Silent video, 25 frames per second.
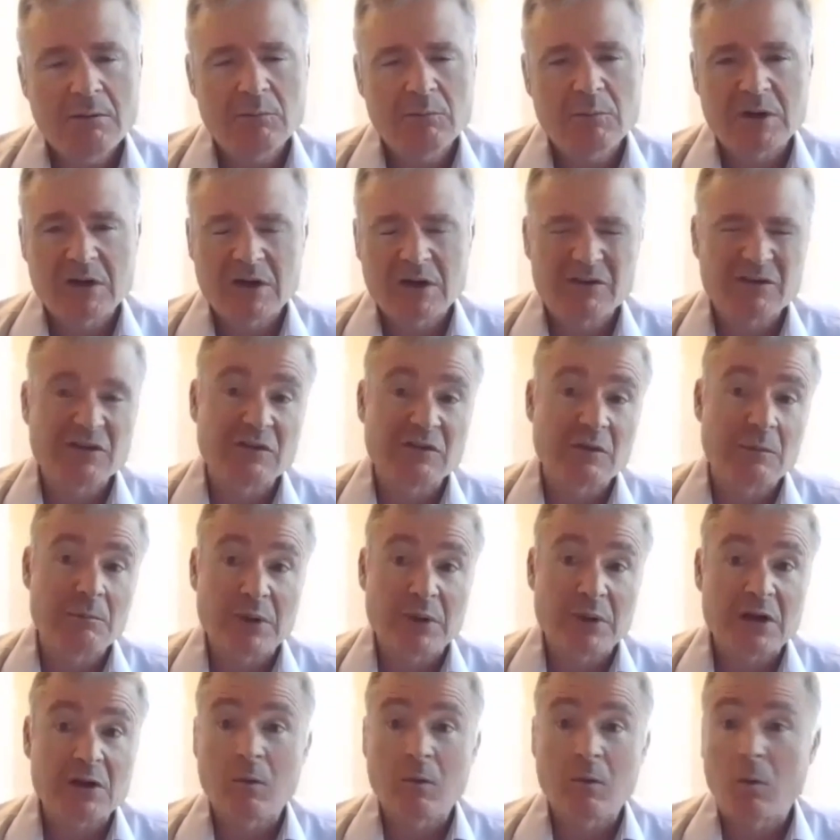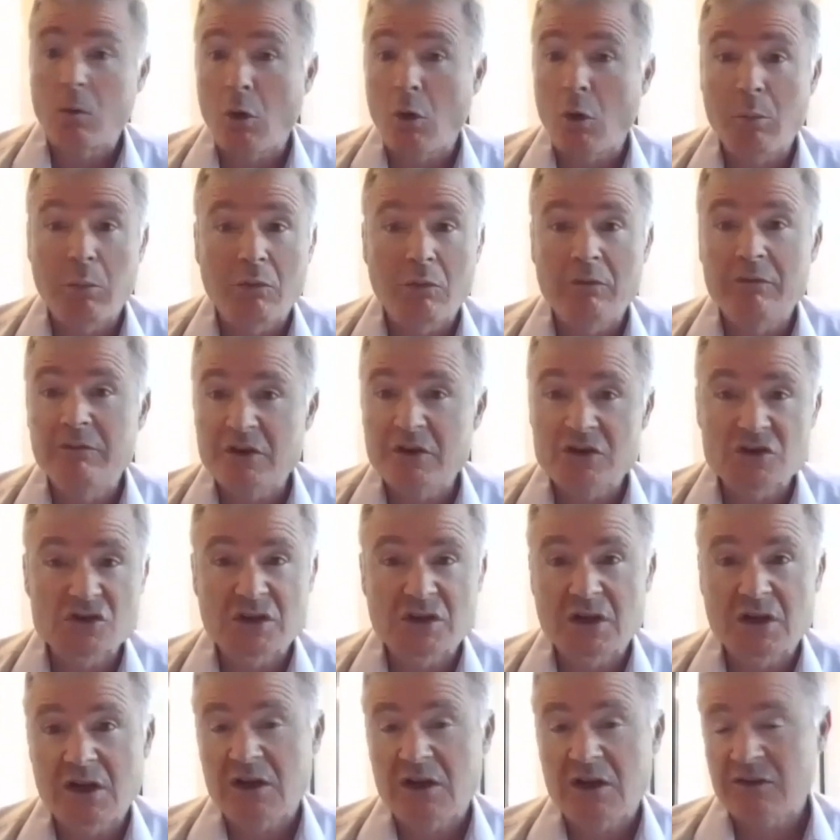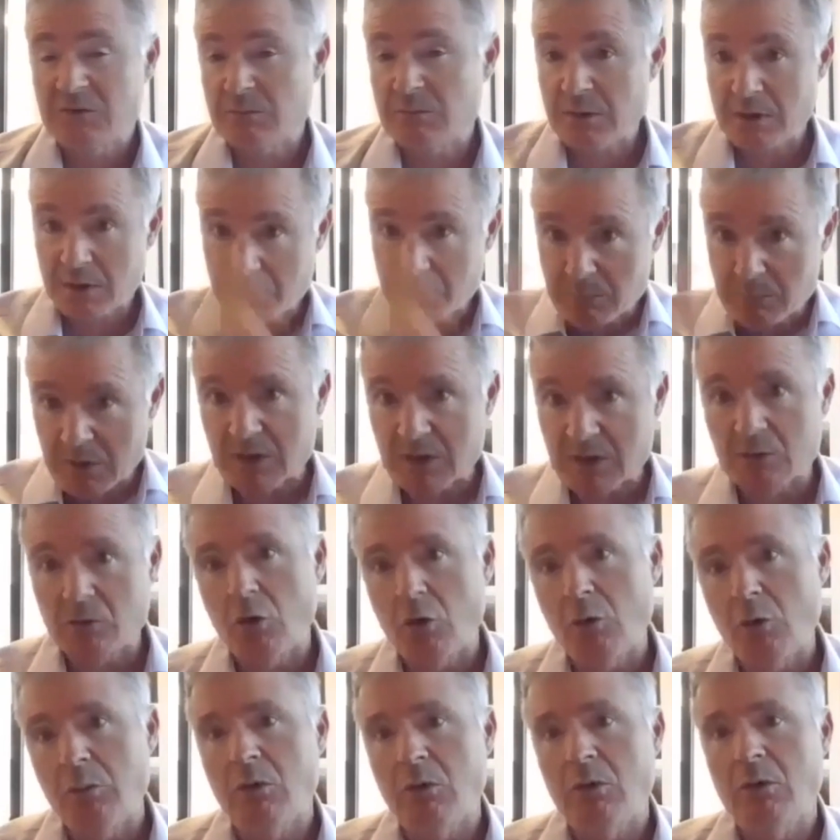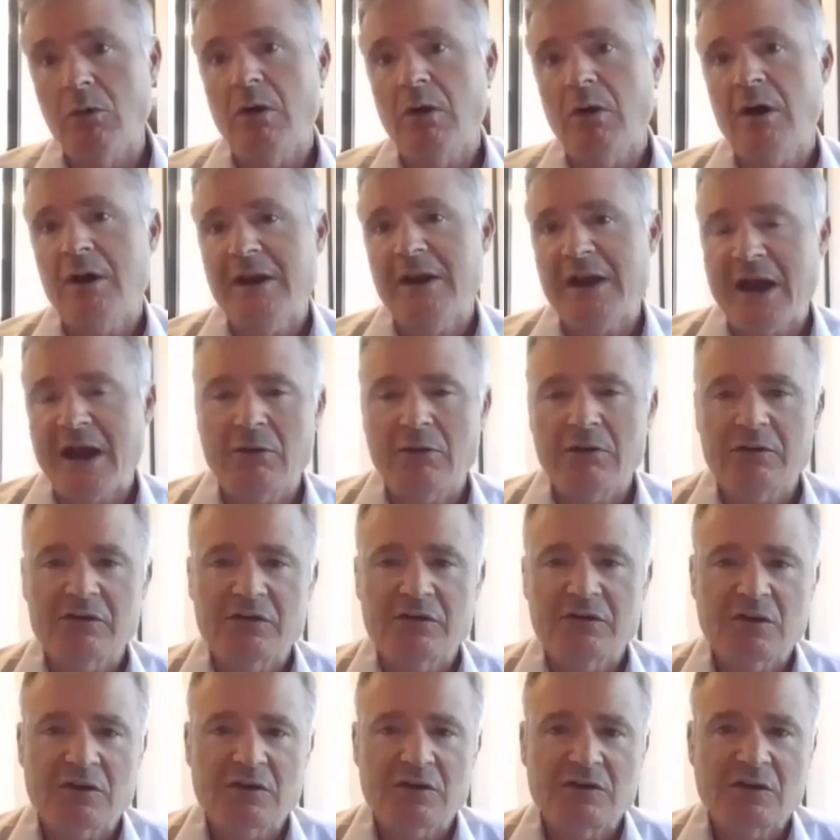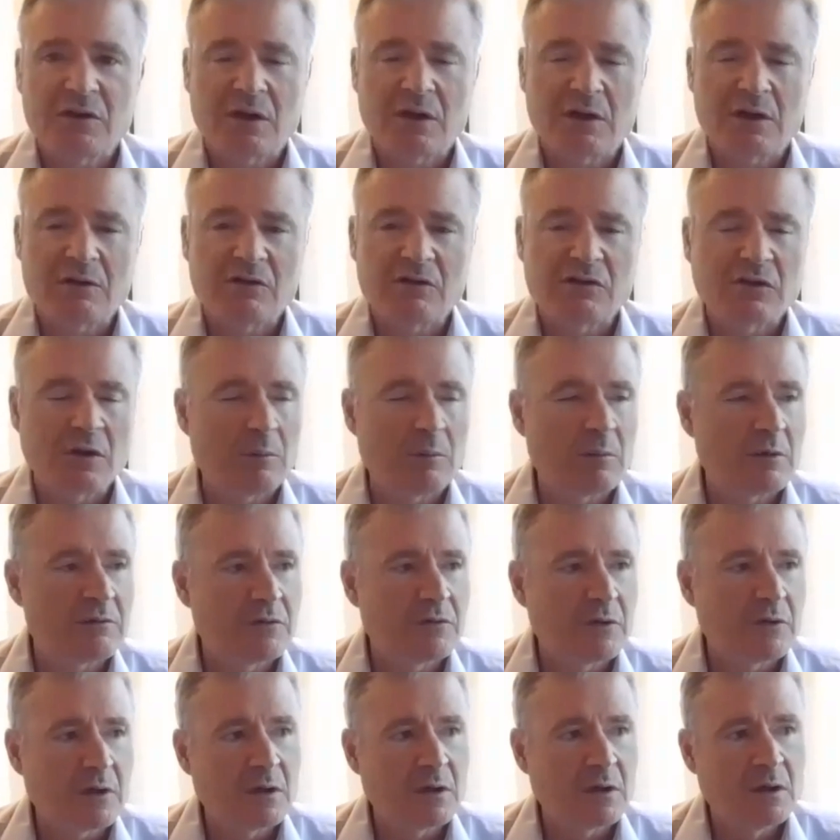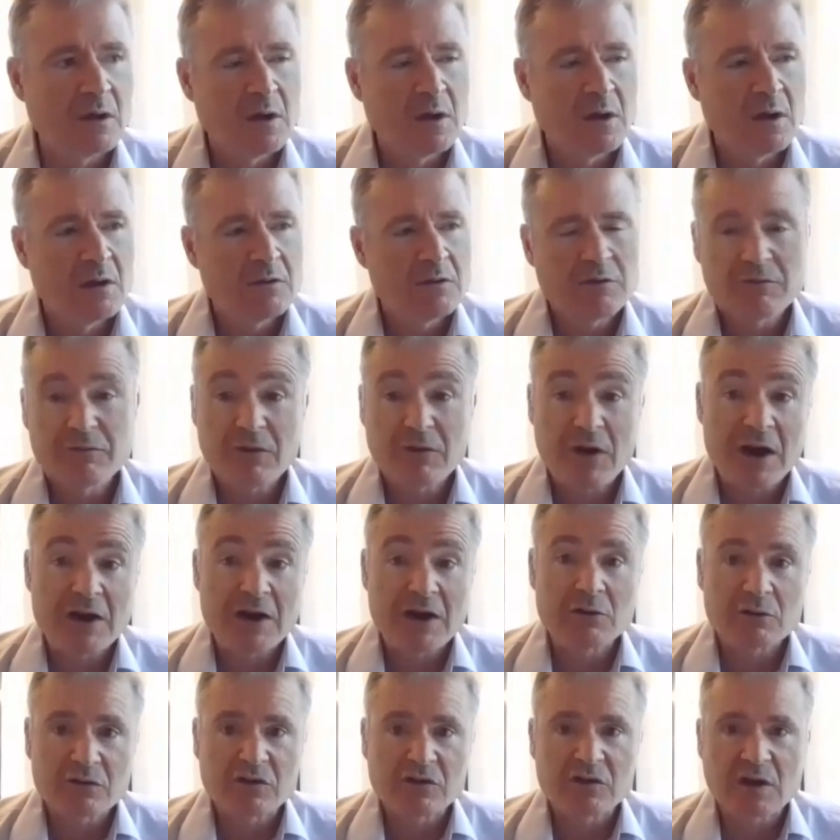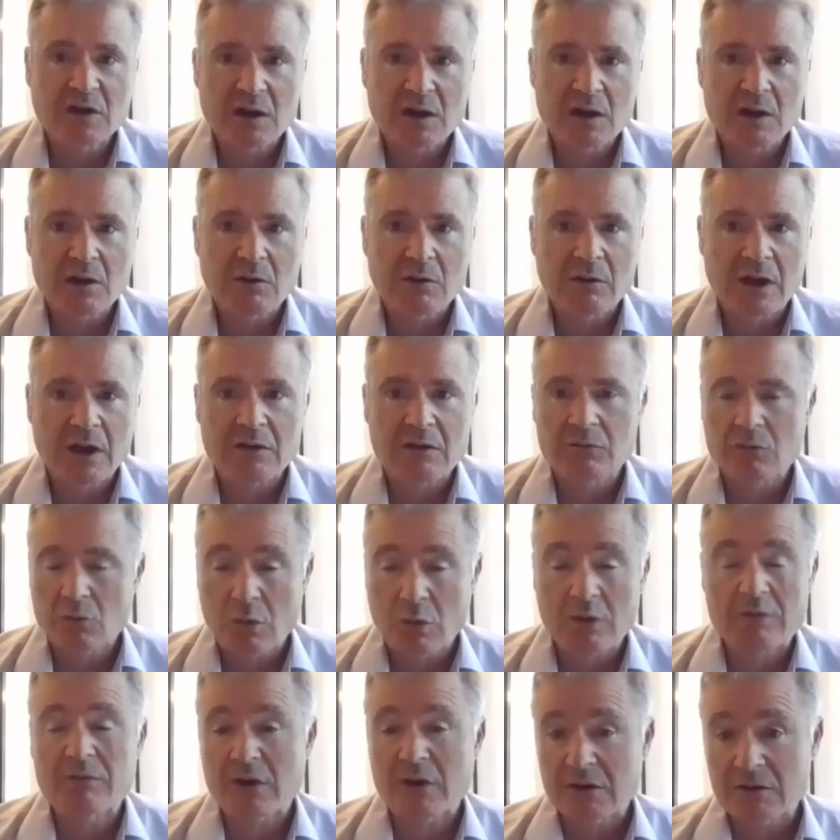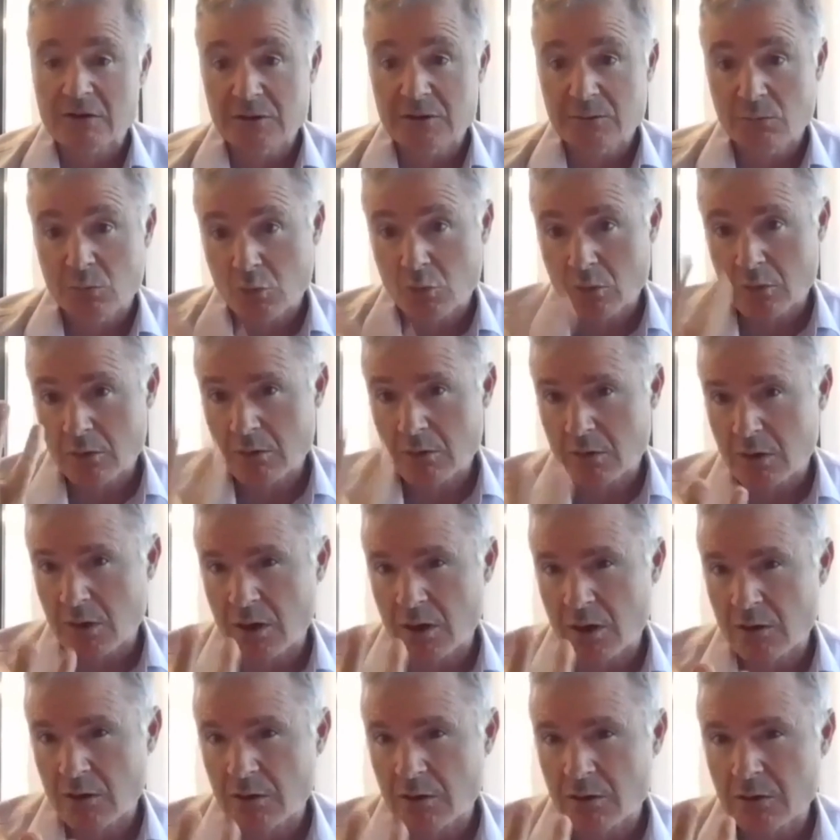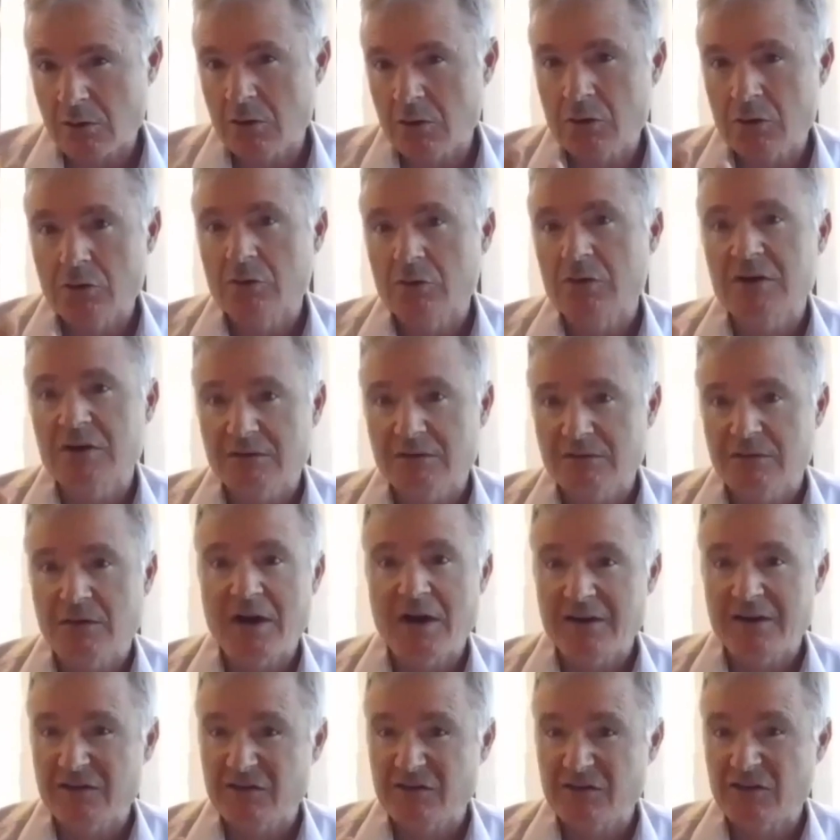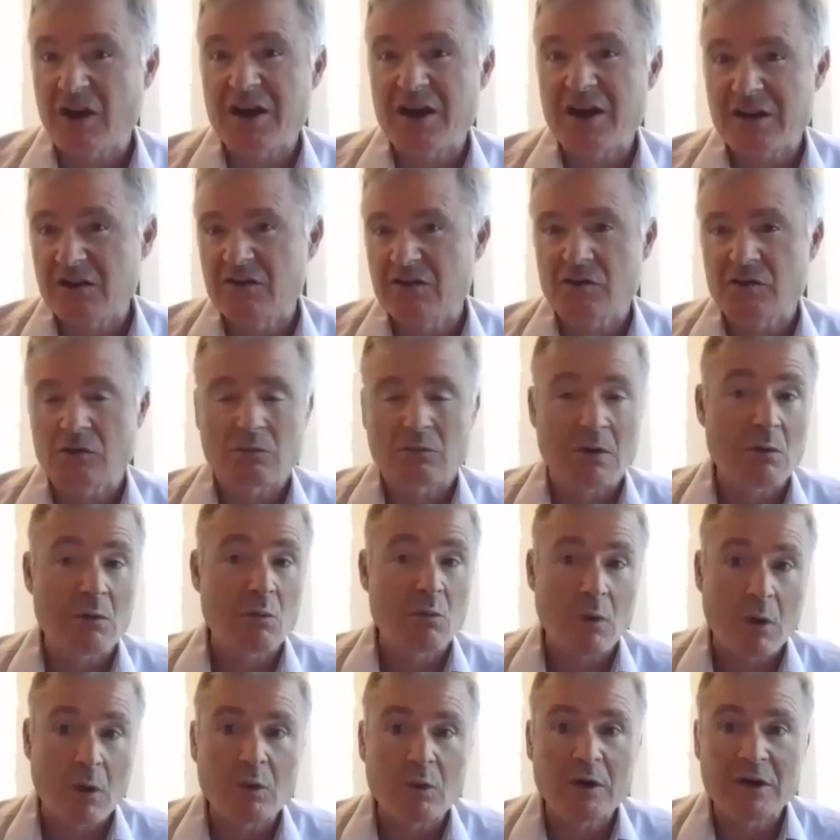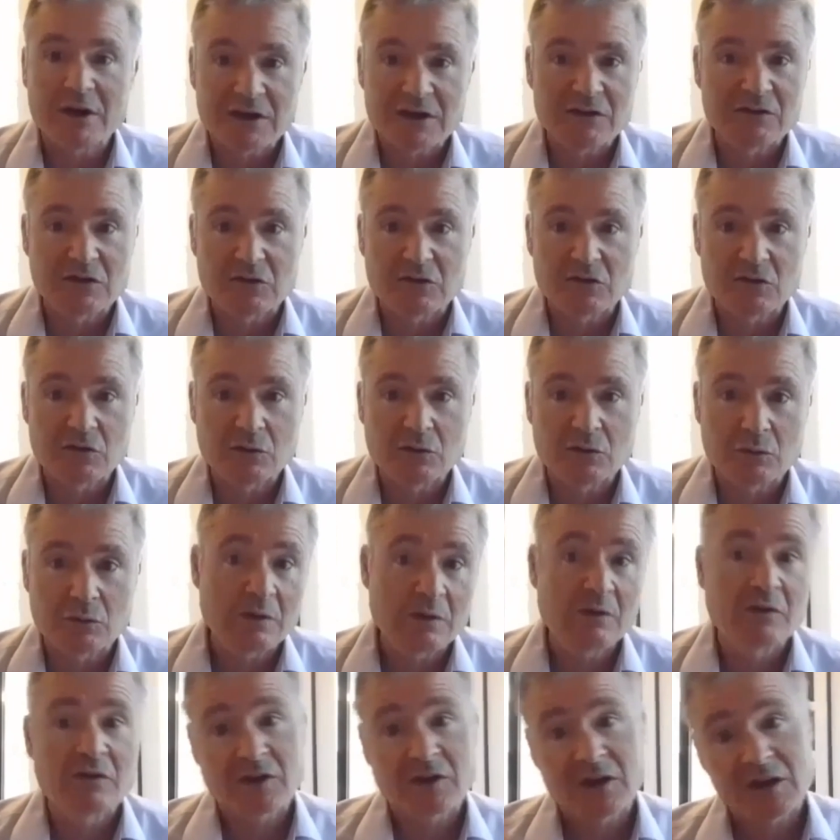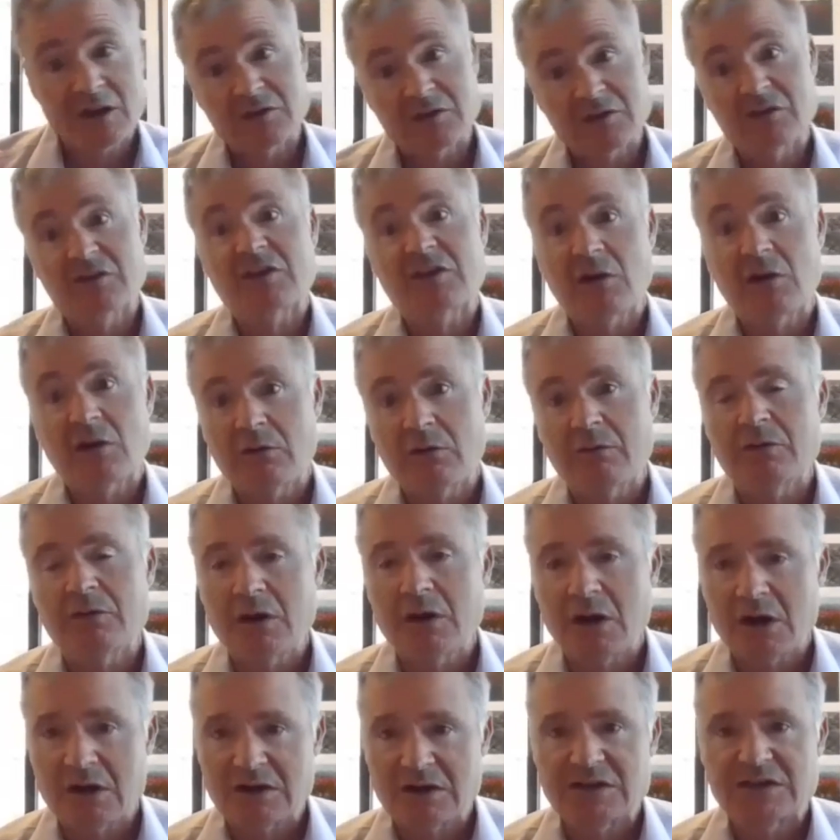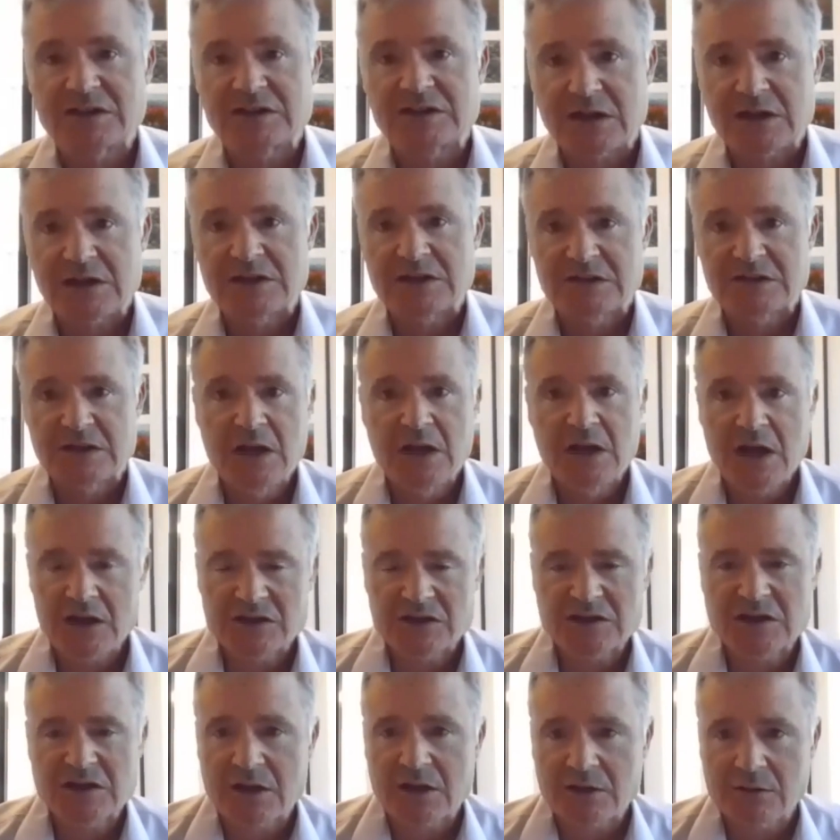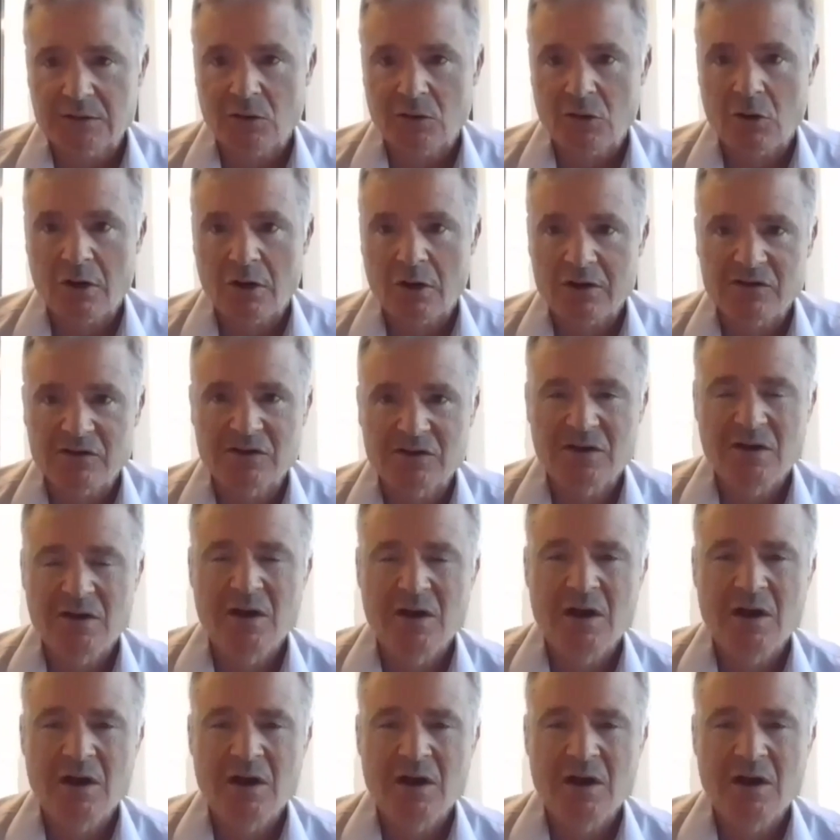because it's a big global vision and it's been a big global analysis, some of the finer scale and quite frankly, more clearly defined science around what we need to do, say at the scale of the United States, has gotten lost.